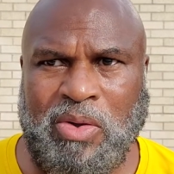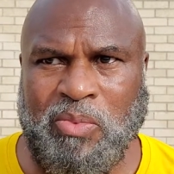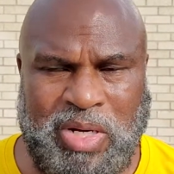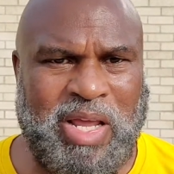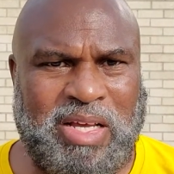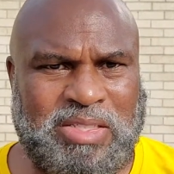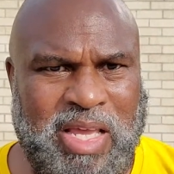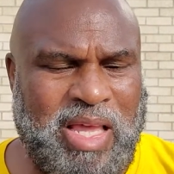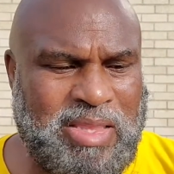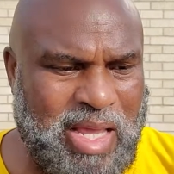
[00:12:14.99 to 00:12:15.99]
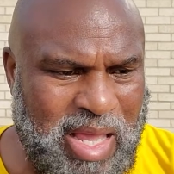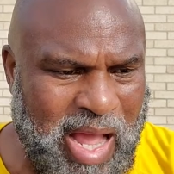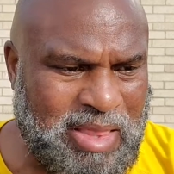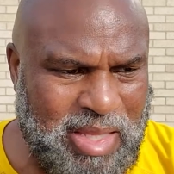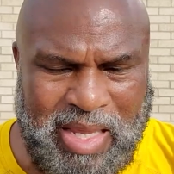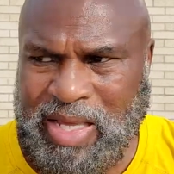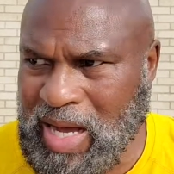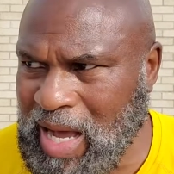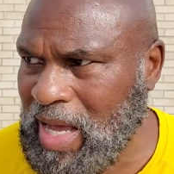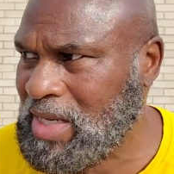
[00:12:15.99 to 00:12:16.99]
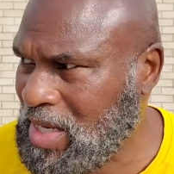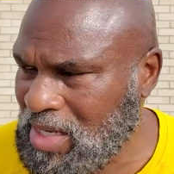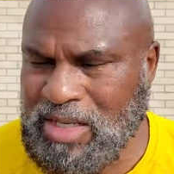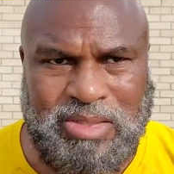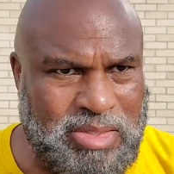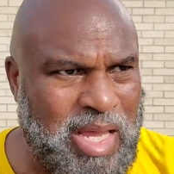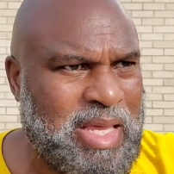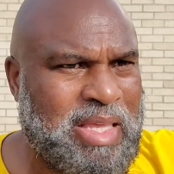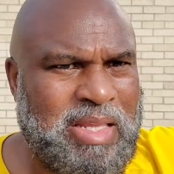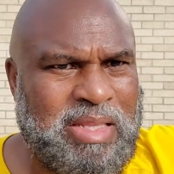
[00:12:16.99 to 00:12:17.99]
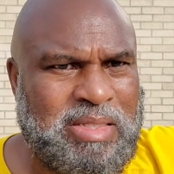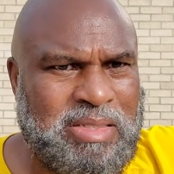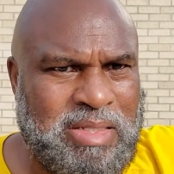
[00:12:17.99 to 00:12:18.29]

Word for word: when they're saying thank i thank god they're thanking the,